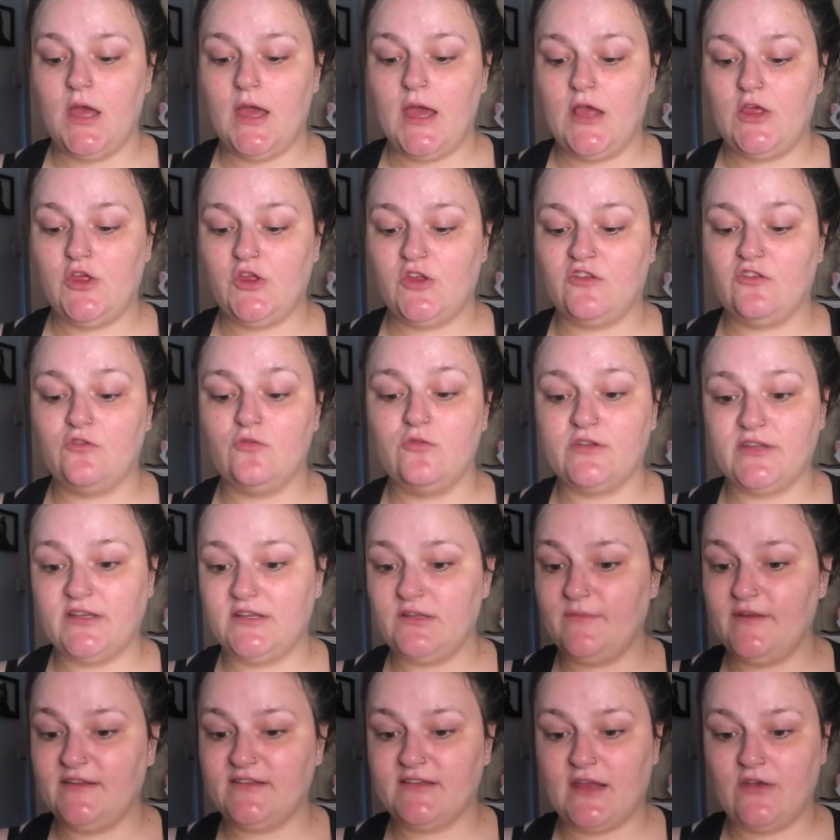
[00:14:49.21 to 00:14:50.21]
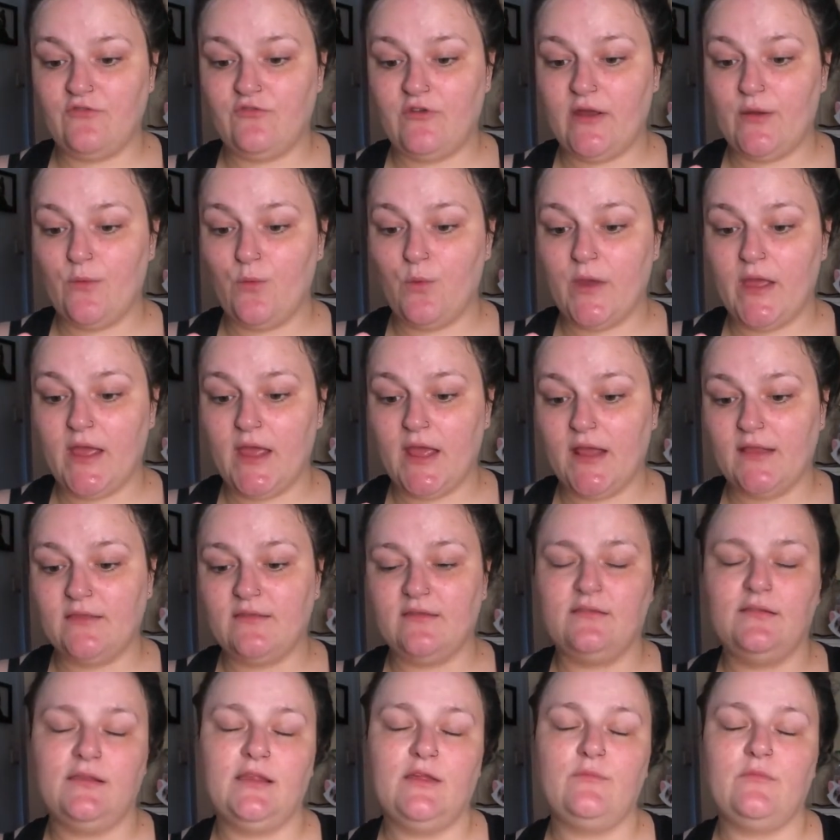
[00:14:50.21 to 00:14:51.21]
It just soaks into my skin right away, it
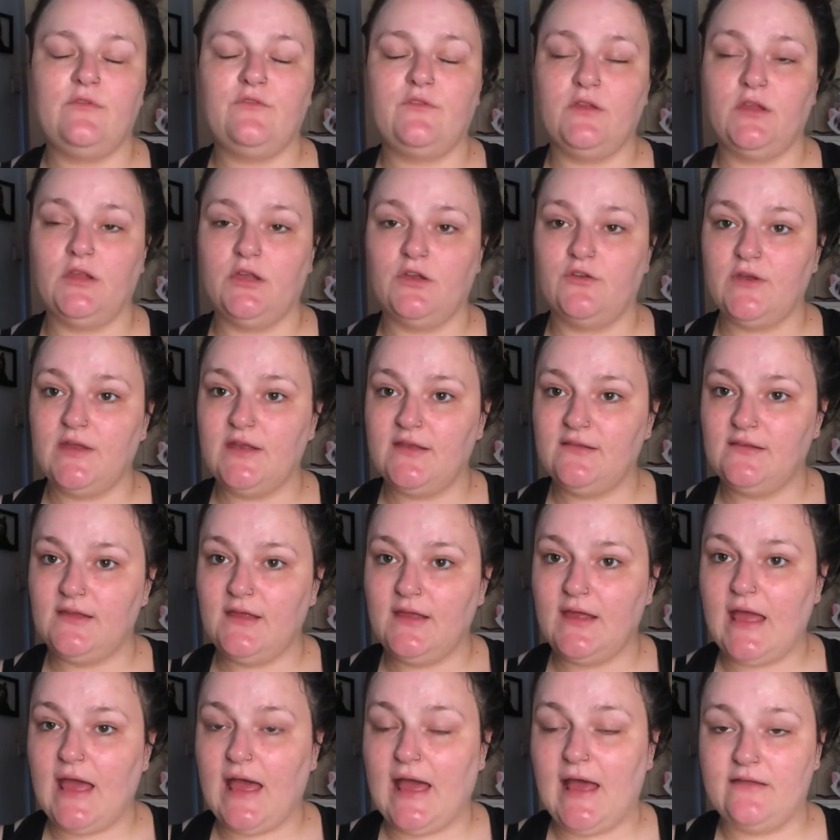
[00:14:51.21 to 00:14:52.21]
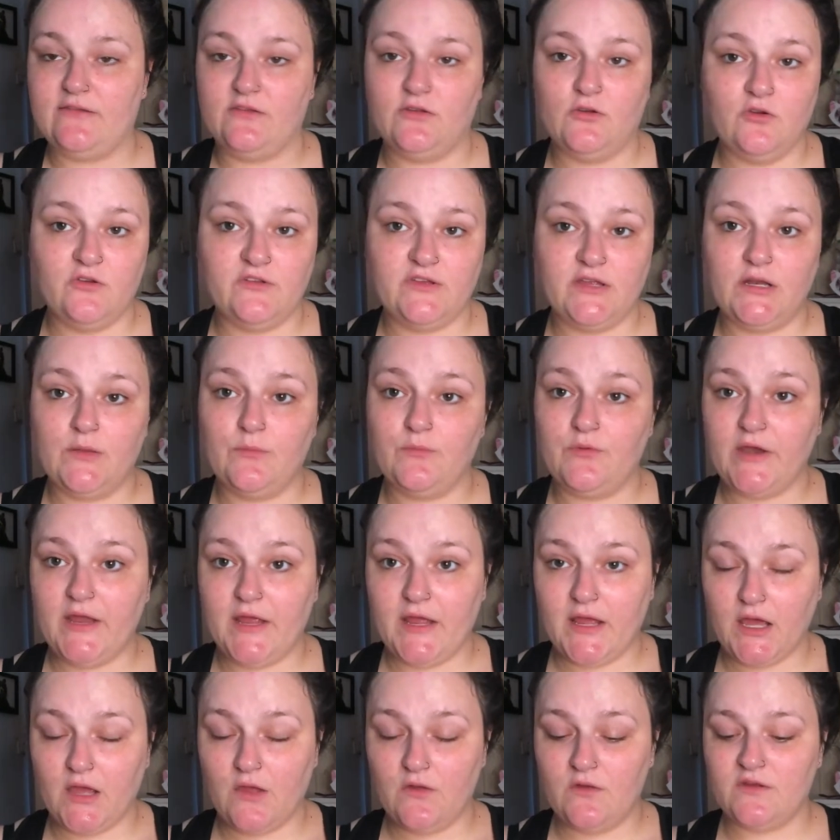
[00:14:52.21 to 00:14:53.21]
doesn't leave me feeling greasy, it hasn't caused any
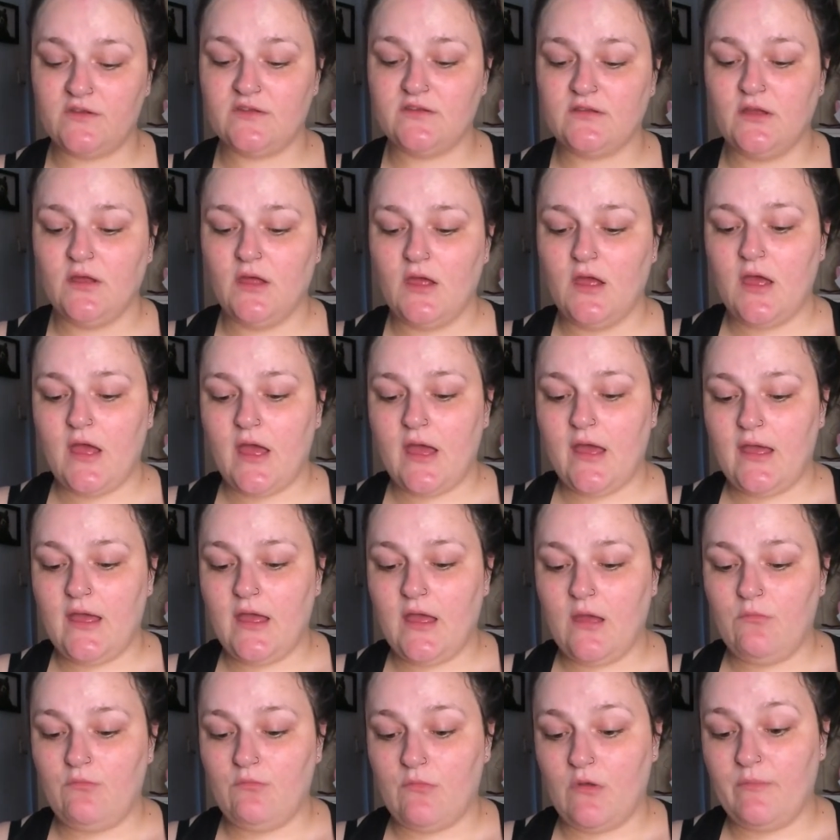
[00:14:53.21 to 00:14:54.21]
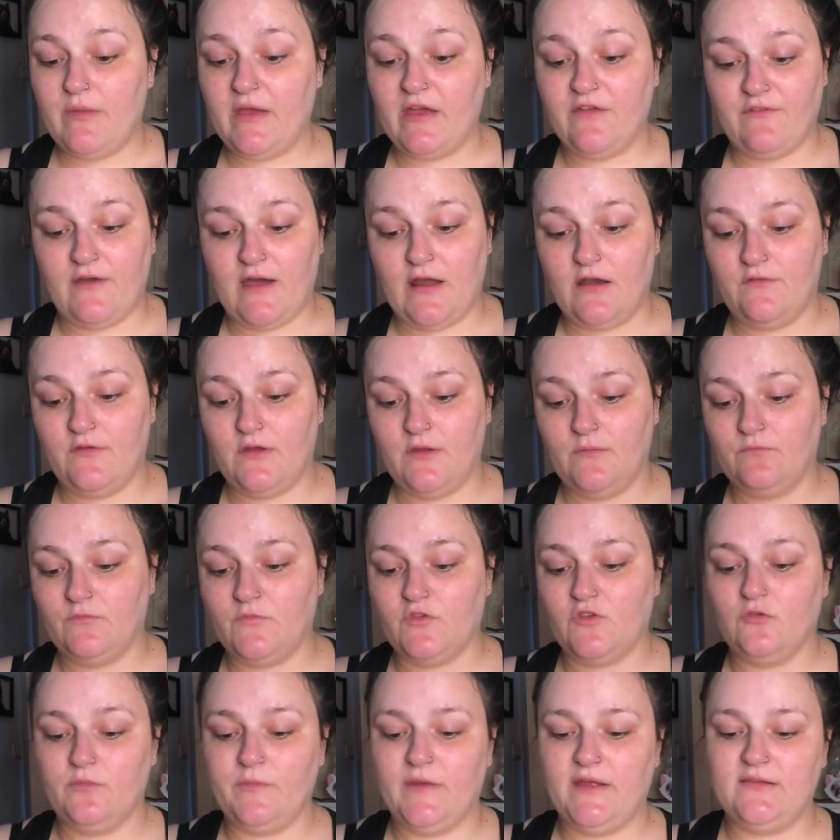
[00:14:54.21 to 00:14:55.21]
breakouts. Um, a big fan of it.
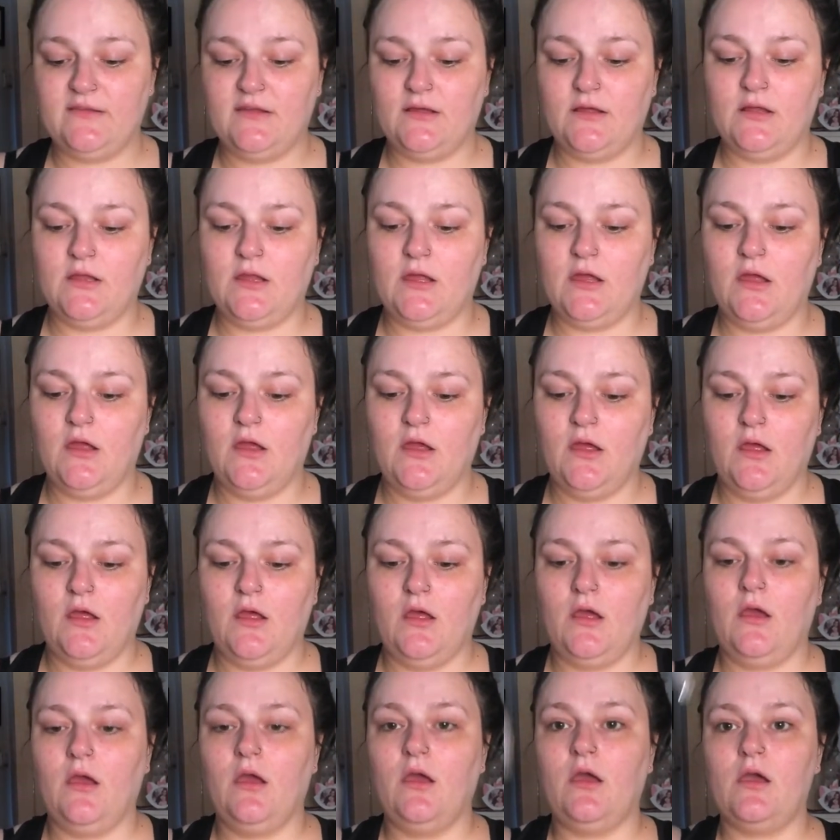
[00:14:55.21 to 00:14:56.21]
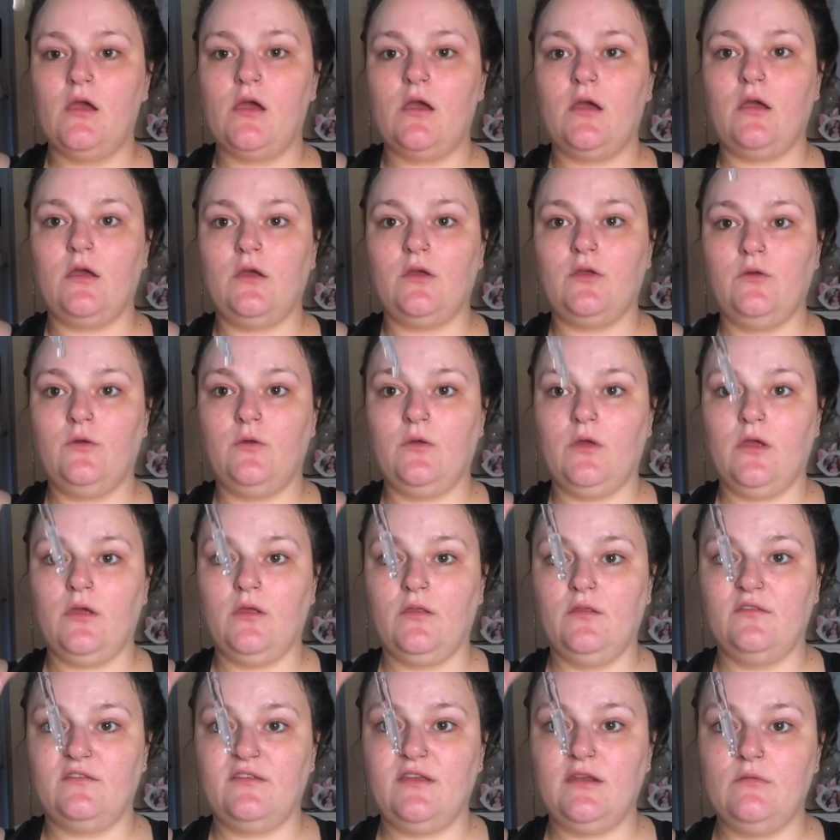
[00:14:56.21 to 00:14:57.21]
So basically, your
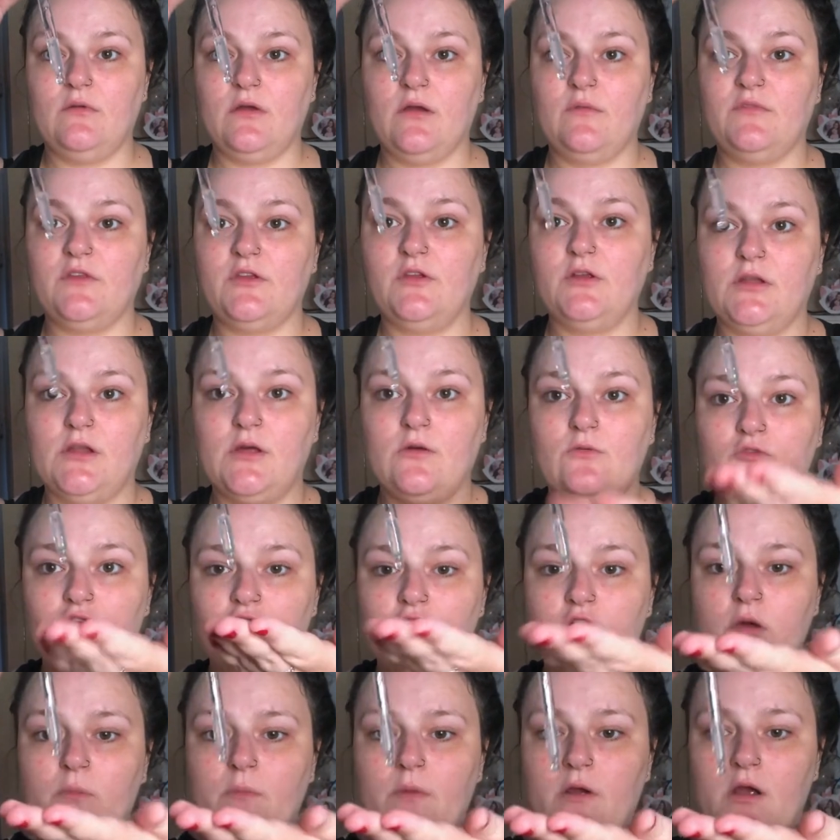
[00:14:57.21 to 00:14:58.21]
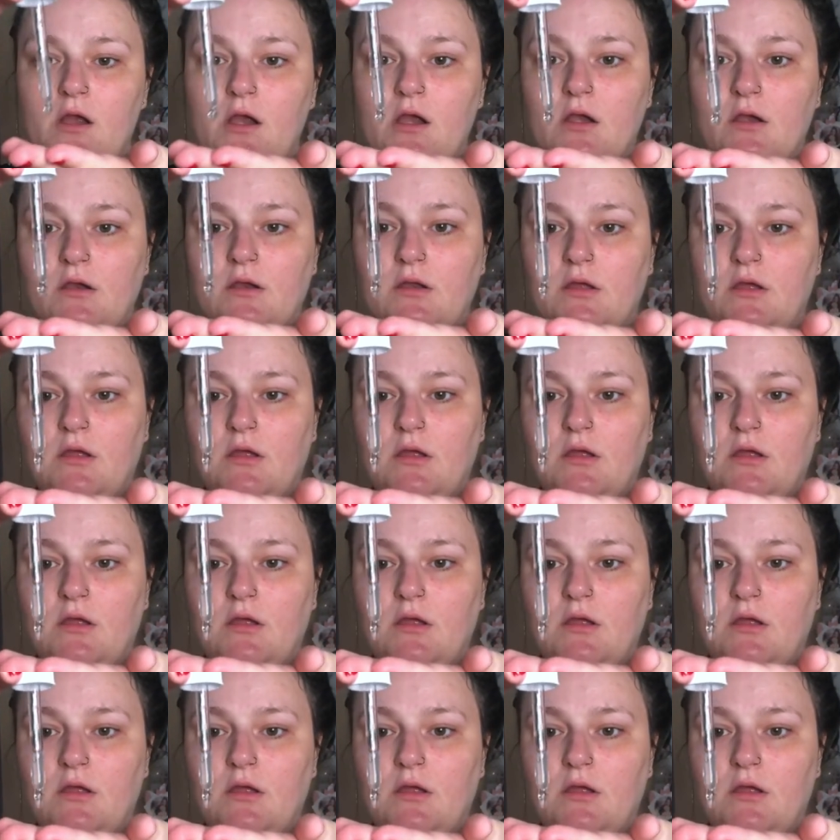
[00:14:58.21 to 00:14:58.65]
serum comes in your little dropper,